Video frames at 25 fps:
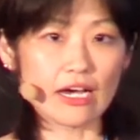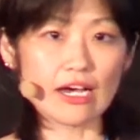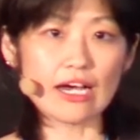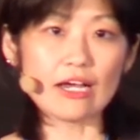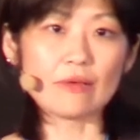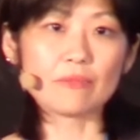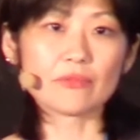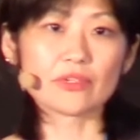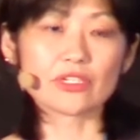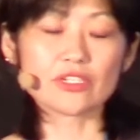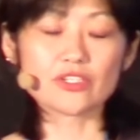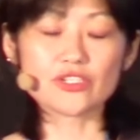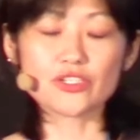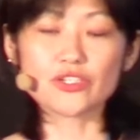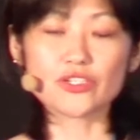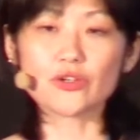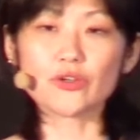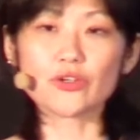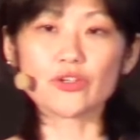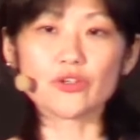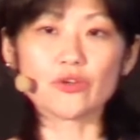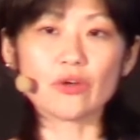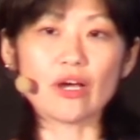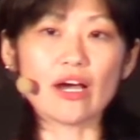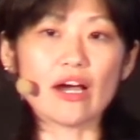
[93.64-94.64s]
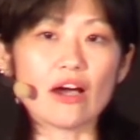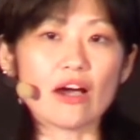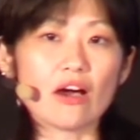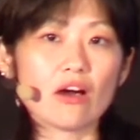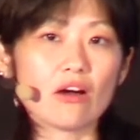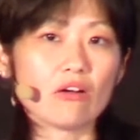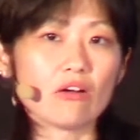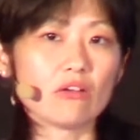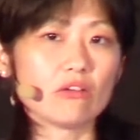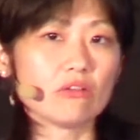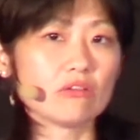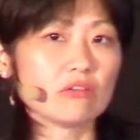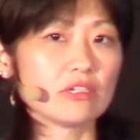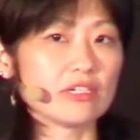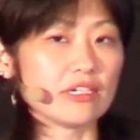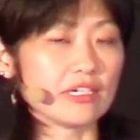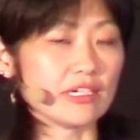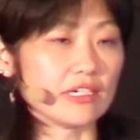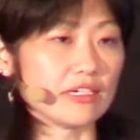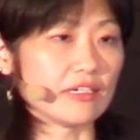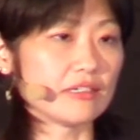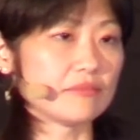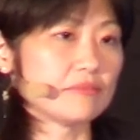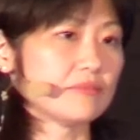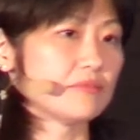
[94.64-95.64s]
Uh, I'm going to show you how
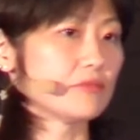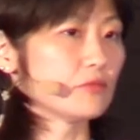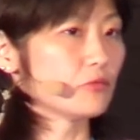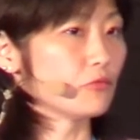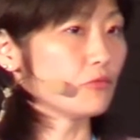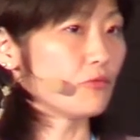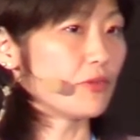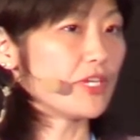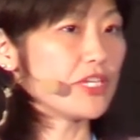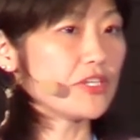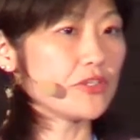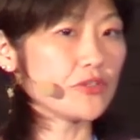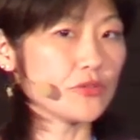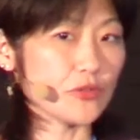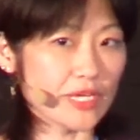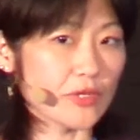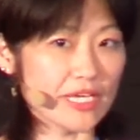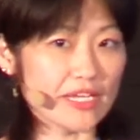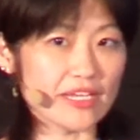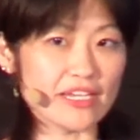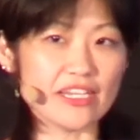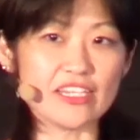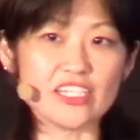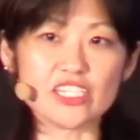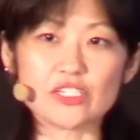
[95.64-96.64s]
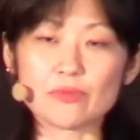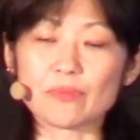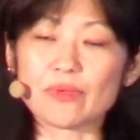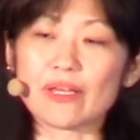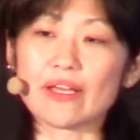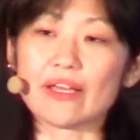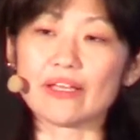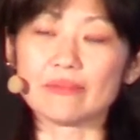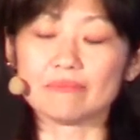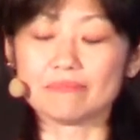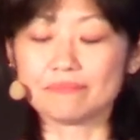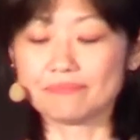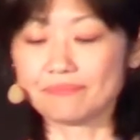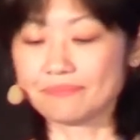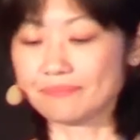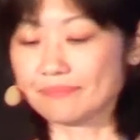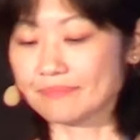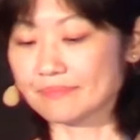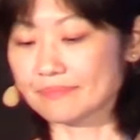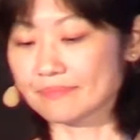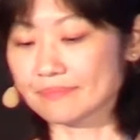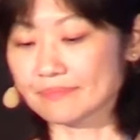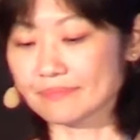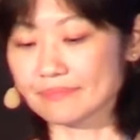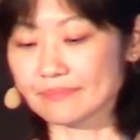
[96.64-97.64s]
uh, we do it in Japan.
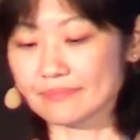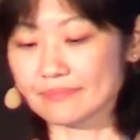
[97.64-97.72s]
